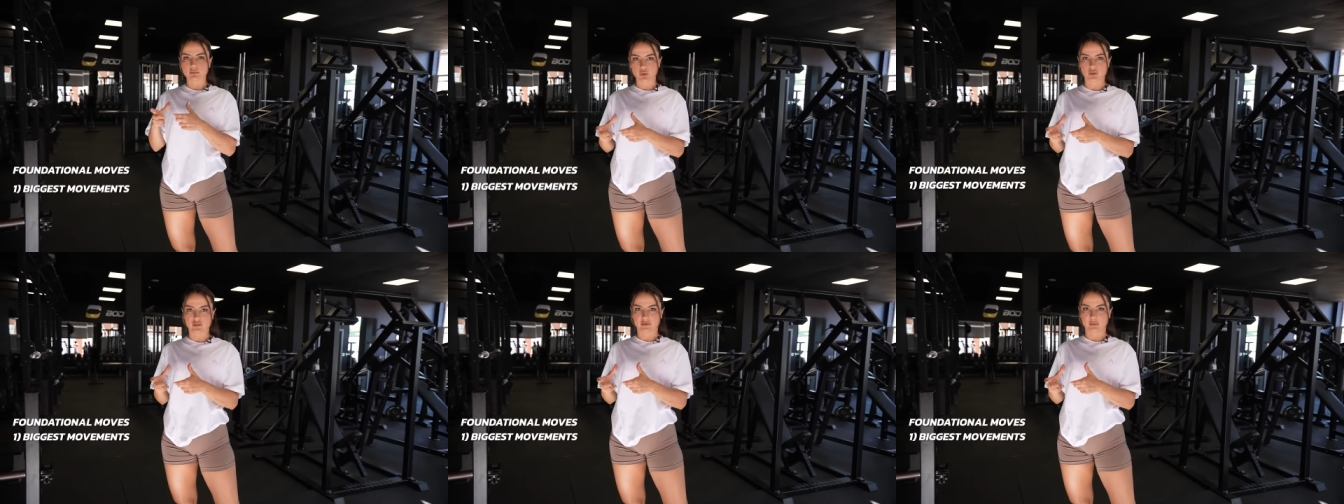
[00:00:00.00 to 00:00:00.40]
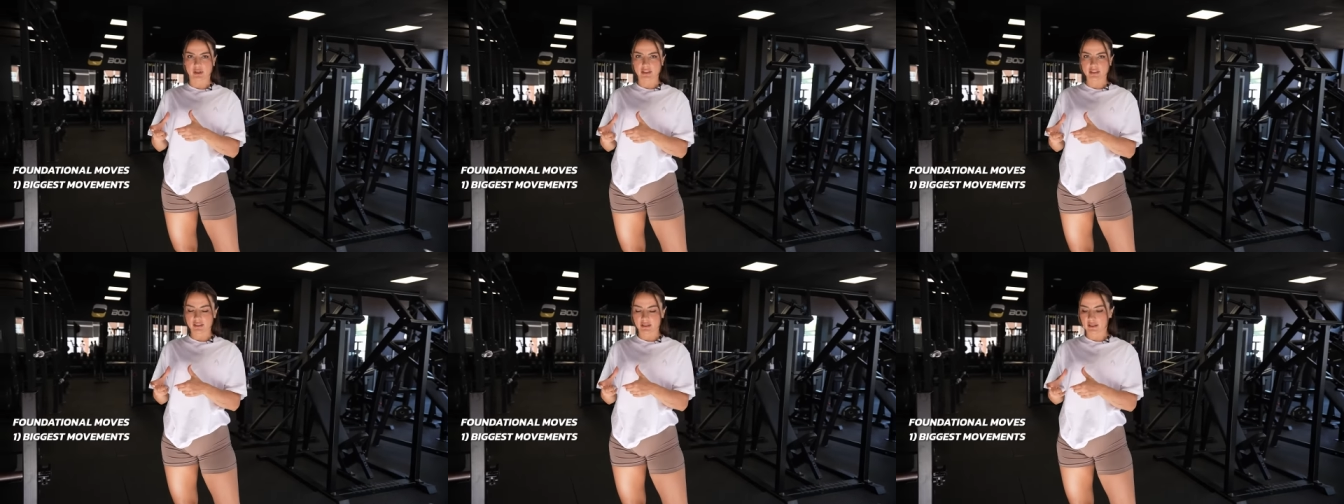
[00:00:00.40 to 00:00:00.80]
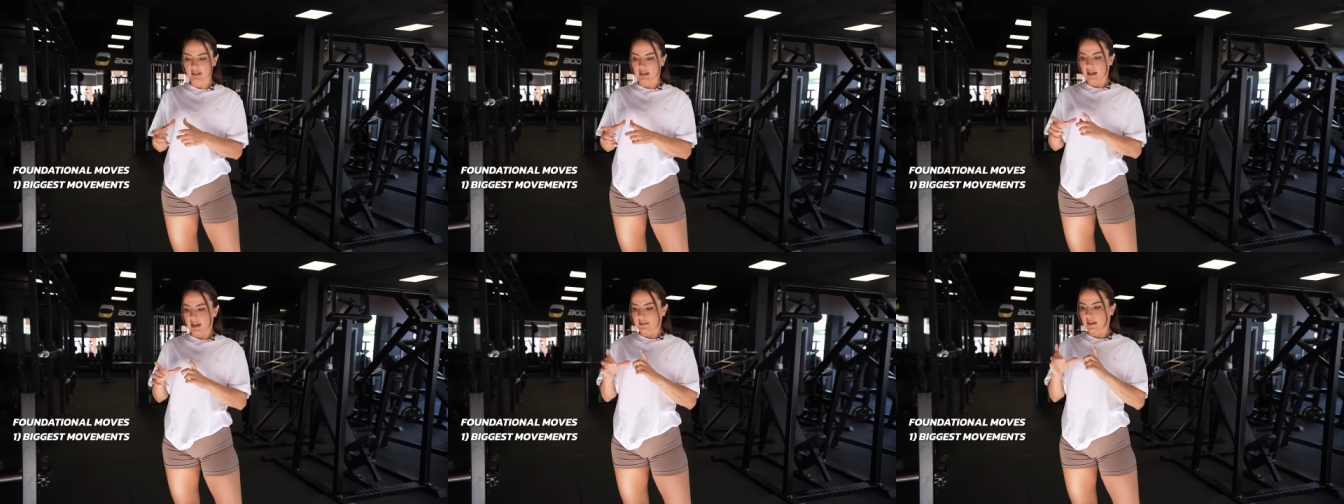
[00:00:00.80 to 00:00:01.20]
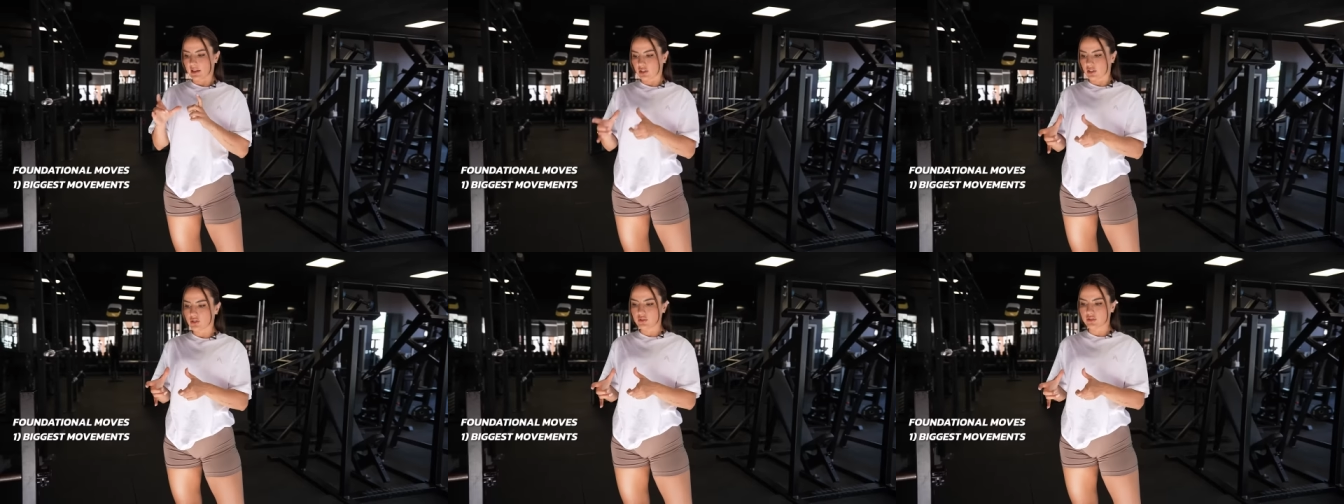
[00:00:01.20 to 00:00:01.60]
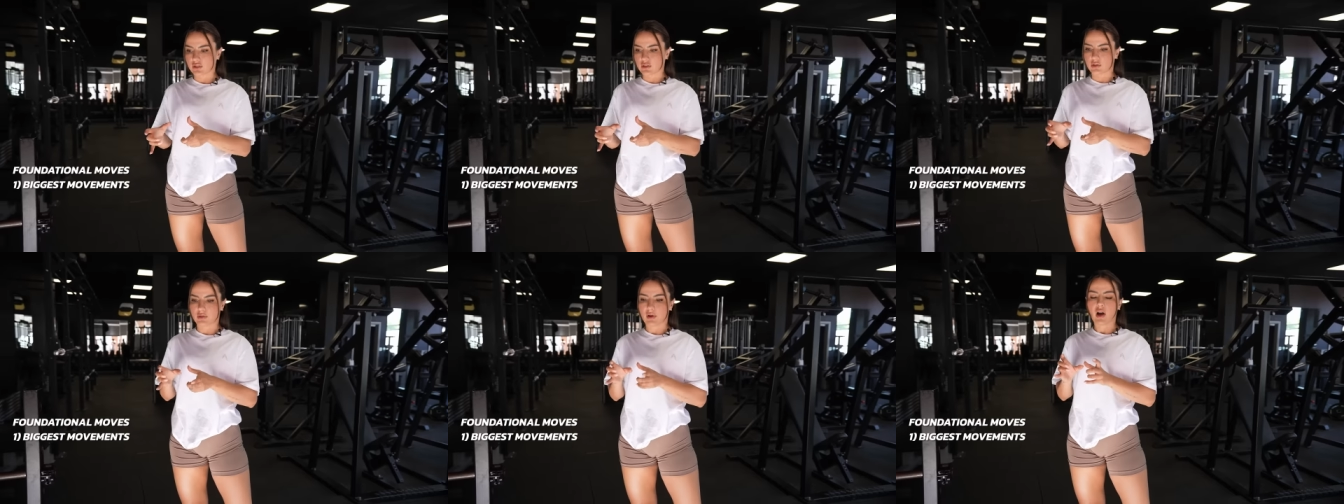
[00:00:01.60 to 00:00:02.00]
movement that you
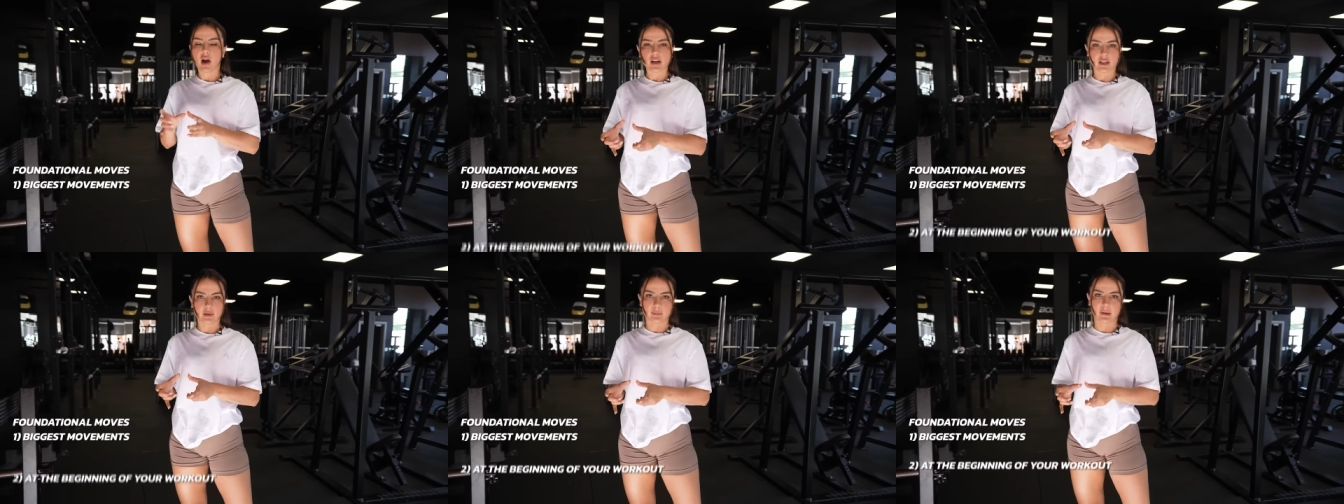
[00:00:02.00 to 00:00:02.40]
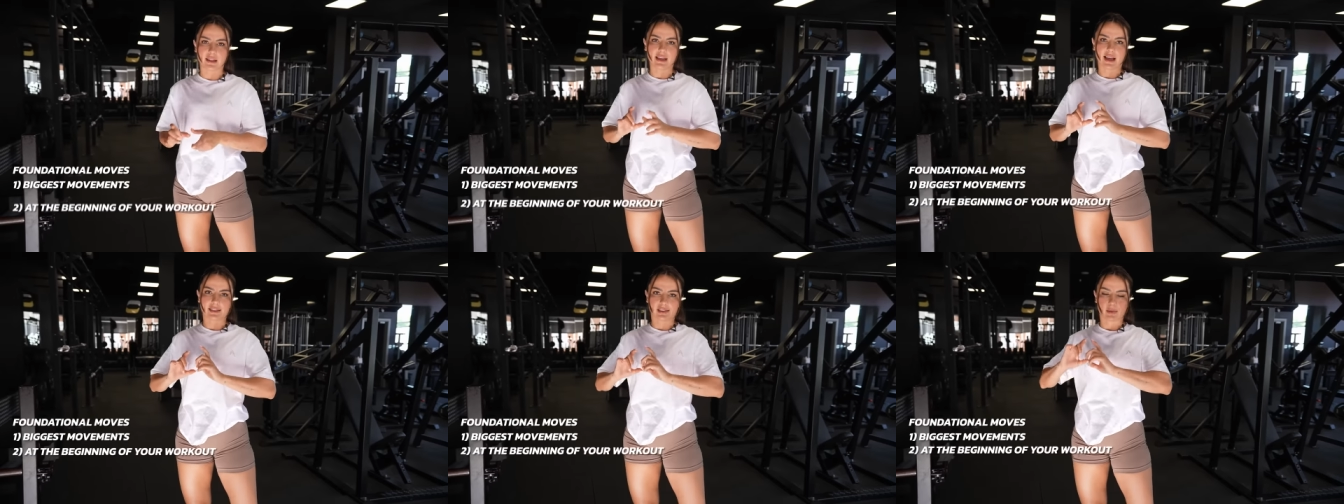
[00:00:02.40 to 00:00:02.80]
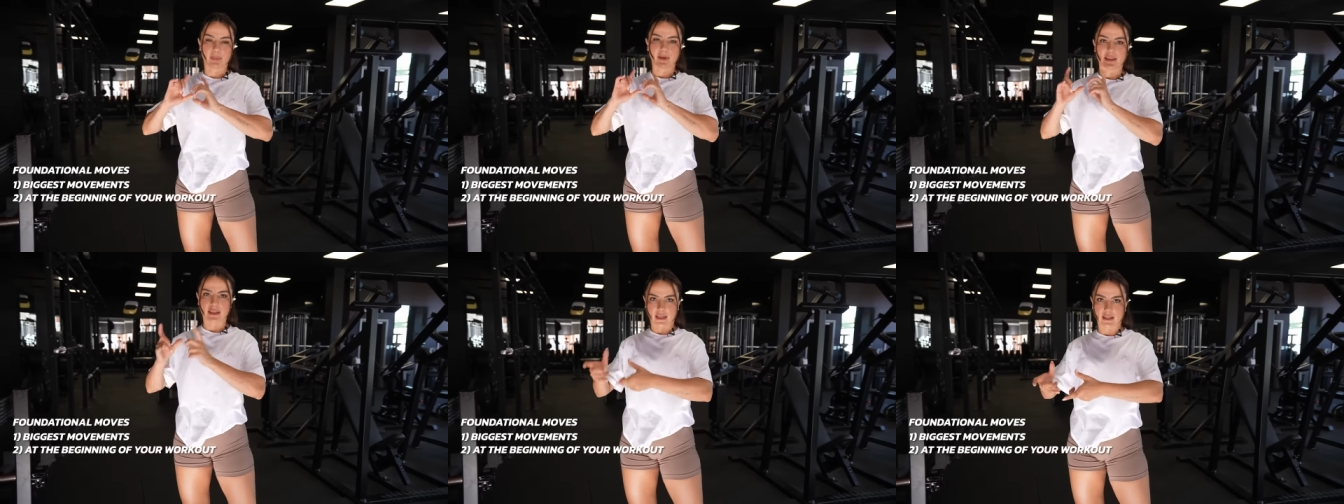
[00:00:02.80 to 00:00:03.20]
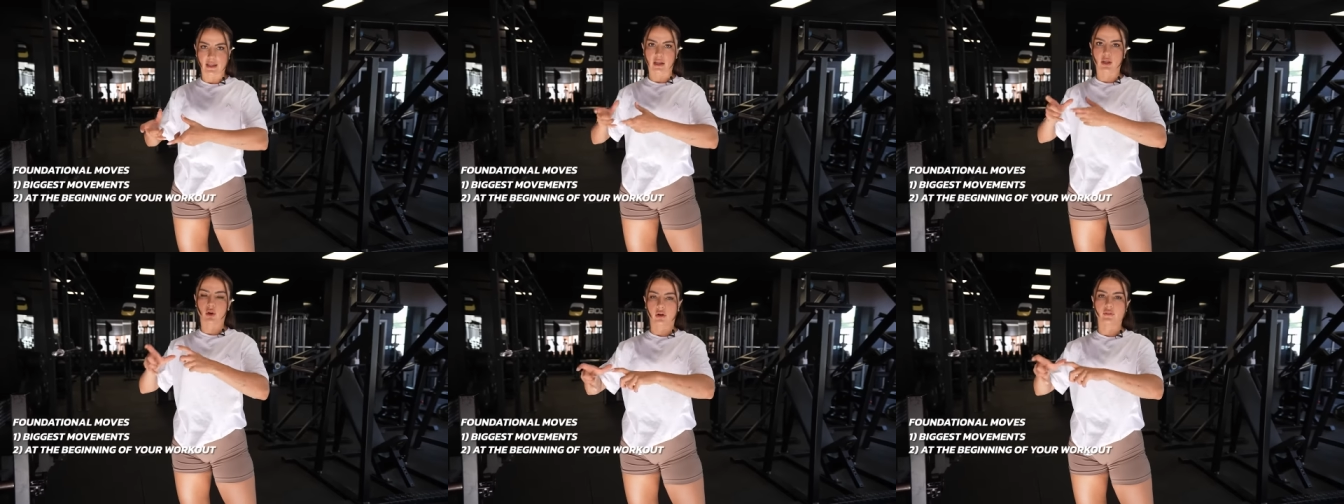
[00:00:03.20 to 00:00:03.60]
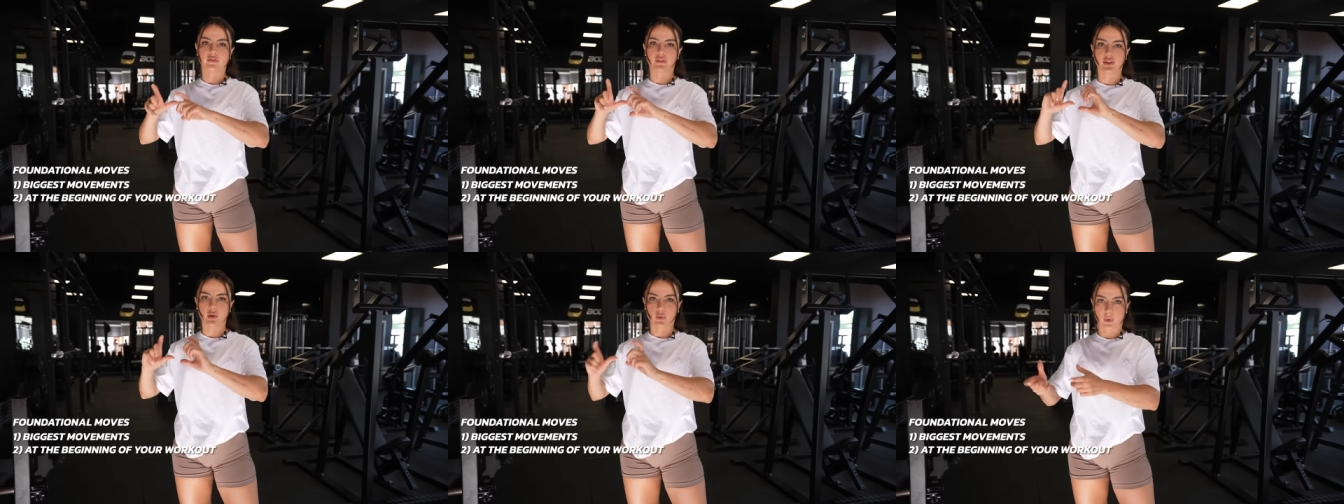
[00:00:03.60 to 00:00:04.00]
do arguably at the beginning of
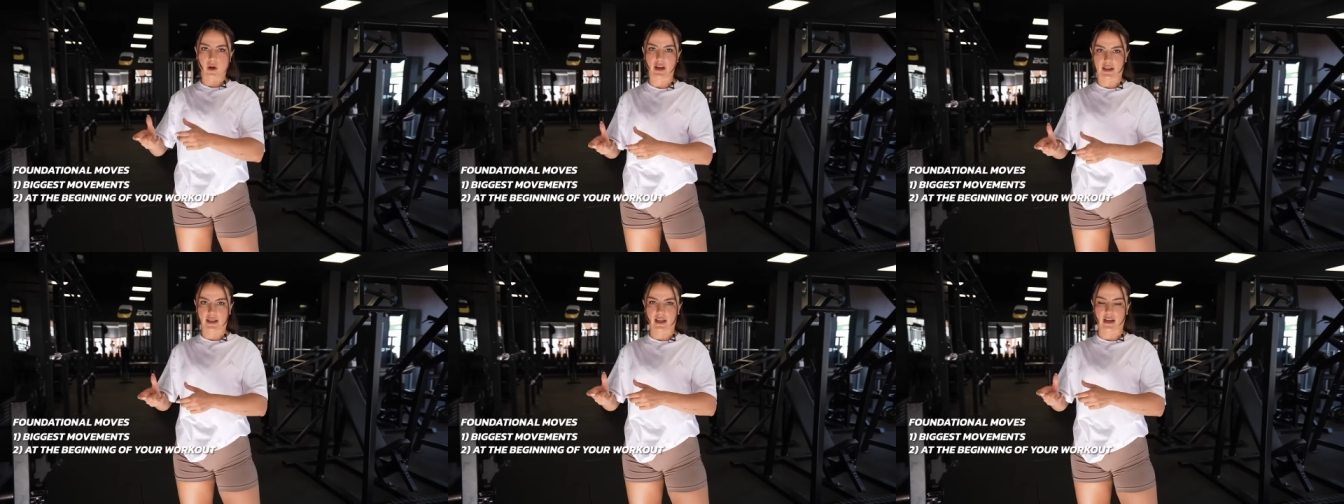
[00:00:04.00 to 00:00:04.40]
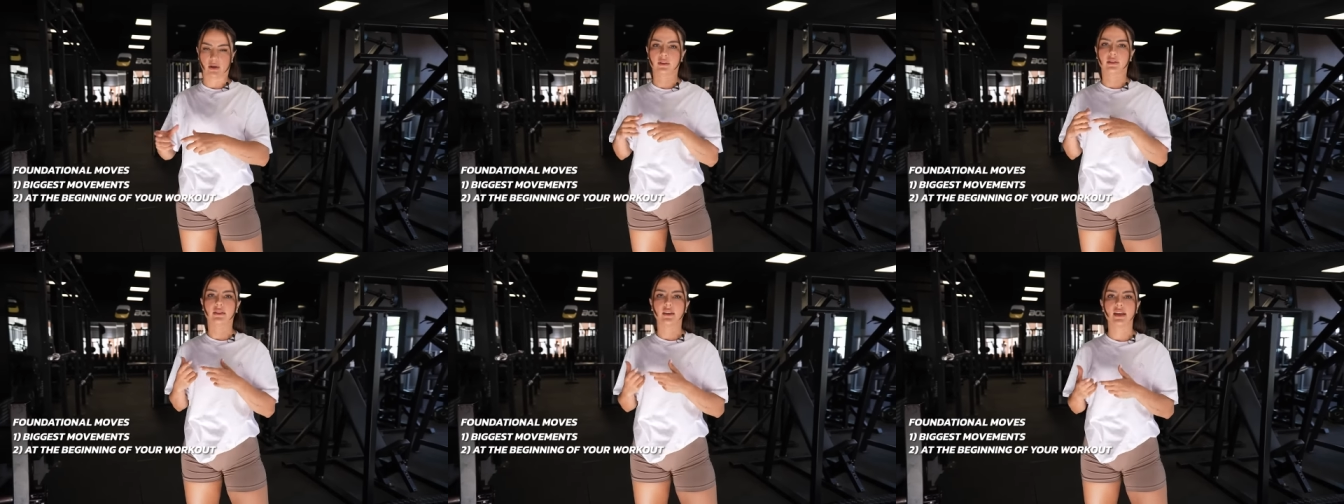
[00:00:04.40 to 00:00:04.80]
your workout.